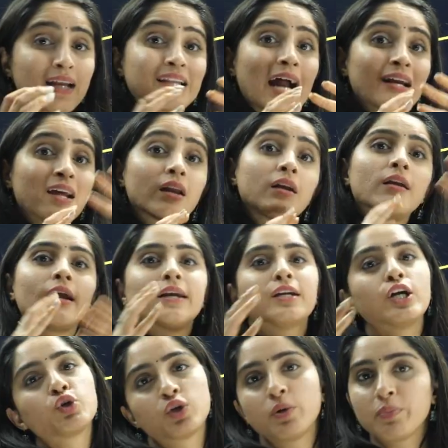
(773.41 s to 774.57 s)
That are related
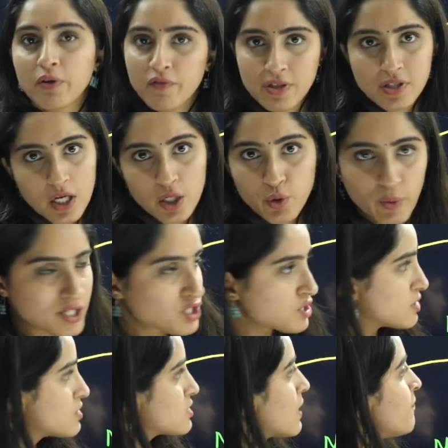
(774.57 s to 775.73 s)
to the previous year
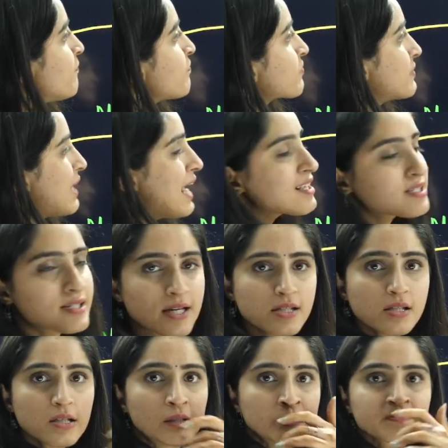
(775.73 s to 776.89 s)
questions. Next is,